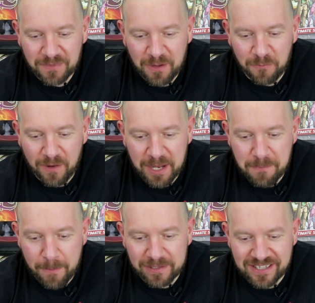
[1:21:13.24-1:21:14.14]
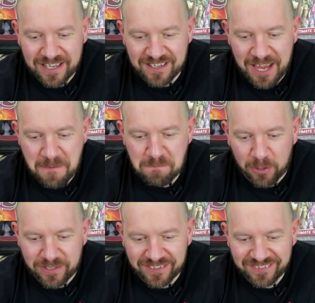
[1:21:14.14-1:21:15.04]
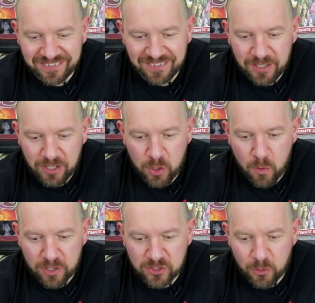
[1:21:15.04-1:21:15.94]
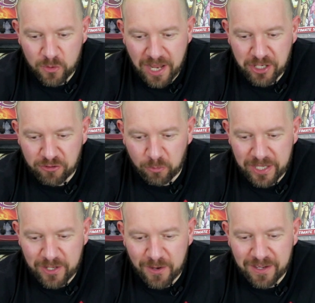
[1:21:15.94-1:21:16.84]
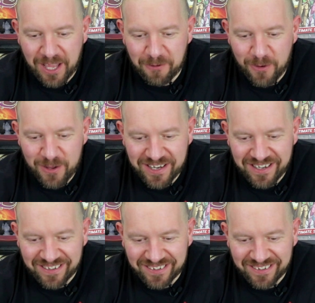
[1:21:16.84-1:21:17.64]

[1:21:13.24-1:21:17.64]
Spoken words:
Flying Mammal says, input. You are so natural we can't get a word in.